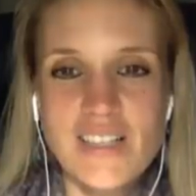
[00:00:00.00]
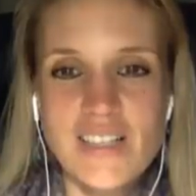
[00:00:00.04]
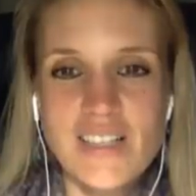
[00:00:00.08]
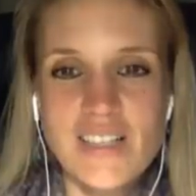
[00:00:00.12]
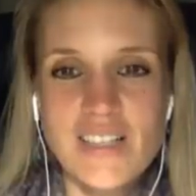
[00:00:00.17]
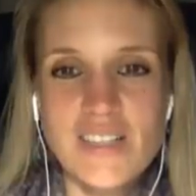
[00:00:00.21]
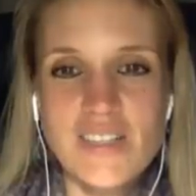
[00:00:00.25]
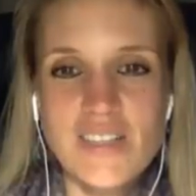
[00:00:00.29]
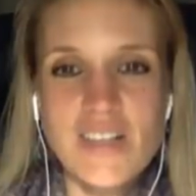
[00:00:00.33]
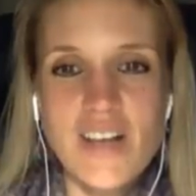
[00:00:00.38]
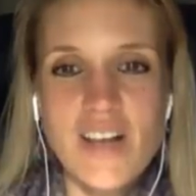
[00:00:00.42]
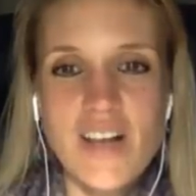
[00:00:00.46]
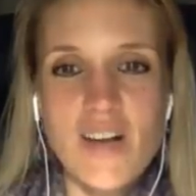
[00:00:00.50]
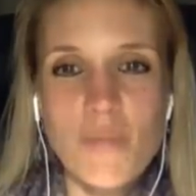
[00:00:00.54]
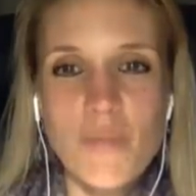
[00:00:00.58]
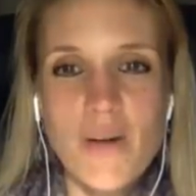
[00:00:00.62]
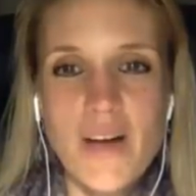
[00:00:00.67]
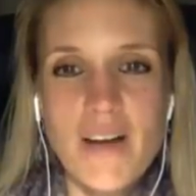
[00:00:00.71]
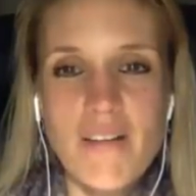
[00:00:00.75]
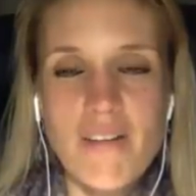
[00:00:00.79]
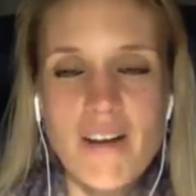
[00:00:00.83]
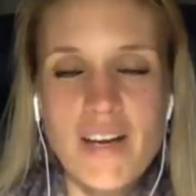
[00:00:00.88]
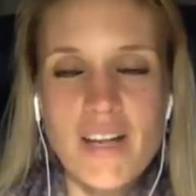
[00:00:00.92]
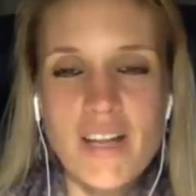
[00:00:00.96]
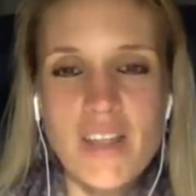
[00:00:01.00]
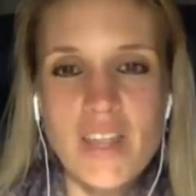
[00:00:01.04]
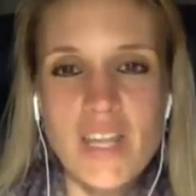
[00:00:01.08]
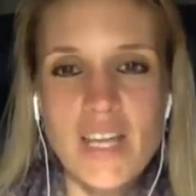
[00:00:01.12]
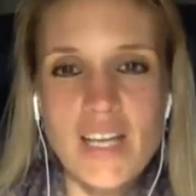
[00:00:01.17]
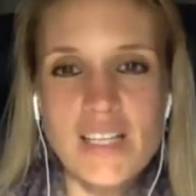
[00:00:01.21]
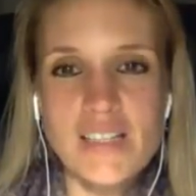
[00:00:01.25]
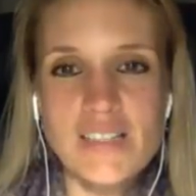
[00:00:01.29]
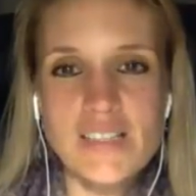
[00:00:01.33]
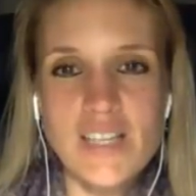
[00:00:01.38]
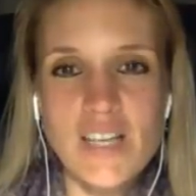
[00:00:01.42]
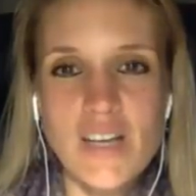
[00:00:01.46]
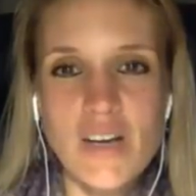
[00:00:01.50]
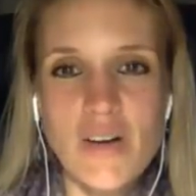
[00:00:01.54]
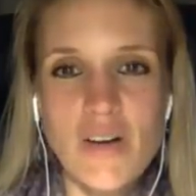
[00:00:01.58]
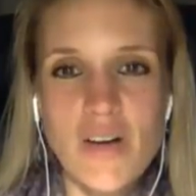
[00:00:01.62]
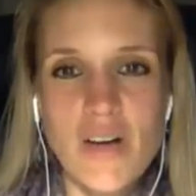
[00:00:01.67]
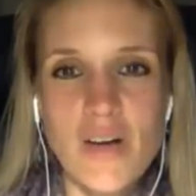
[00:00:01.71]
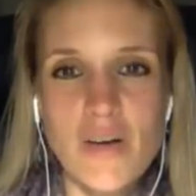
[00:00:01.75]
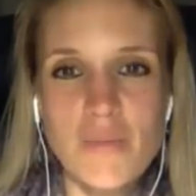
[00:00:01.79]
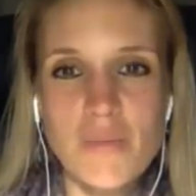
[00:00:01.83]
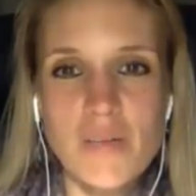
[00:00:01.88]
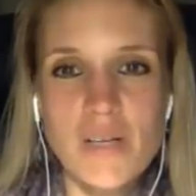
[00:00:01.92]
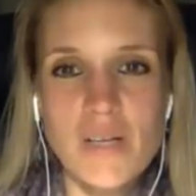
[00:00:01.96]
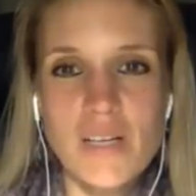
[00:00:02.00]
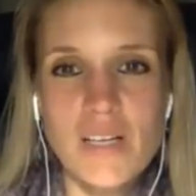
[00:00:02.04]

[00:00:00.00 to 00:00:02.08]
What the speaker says: You can't wear anything to go home.